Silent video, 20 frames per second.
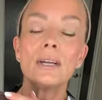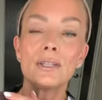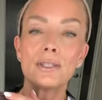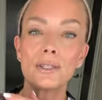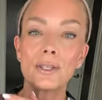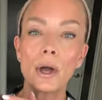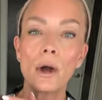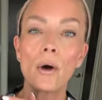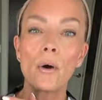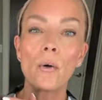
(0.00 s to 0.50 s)

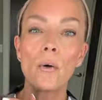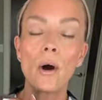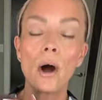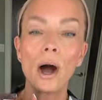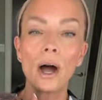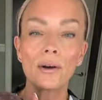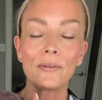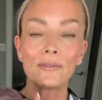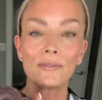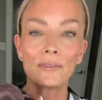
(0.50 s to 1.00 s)
So
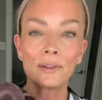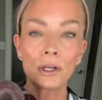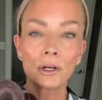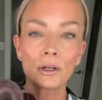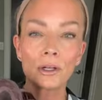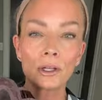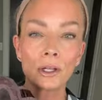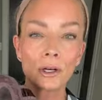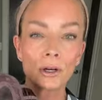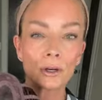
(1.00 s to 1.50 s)
on
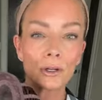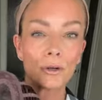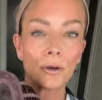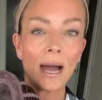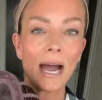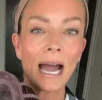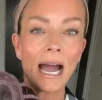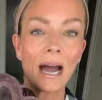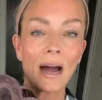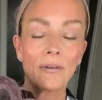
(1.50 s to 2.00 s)
Flirt Alert,
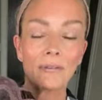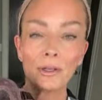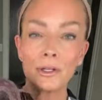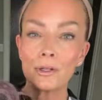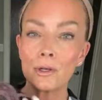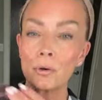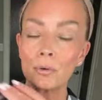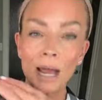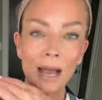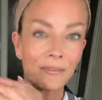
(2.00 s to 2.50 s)
you have
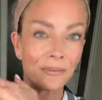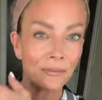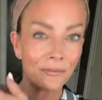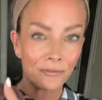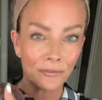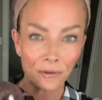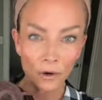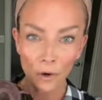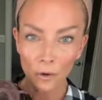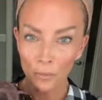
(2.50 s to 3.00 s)
you don't have a
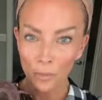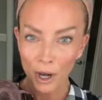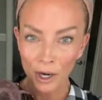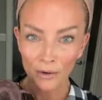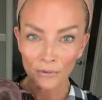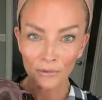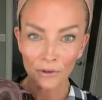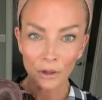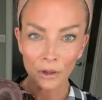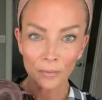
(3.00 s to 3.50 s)
full
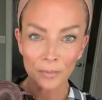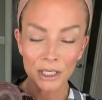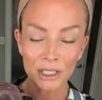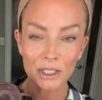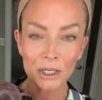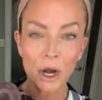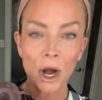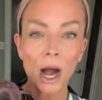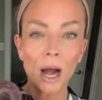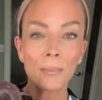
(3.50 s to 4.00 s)

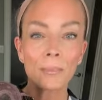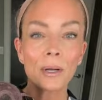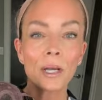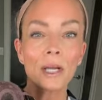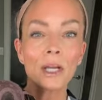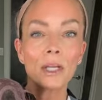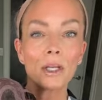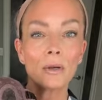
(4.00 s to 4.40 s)
monofilament top.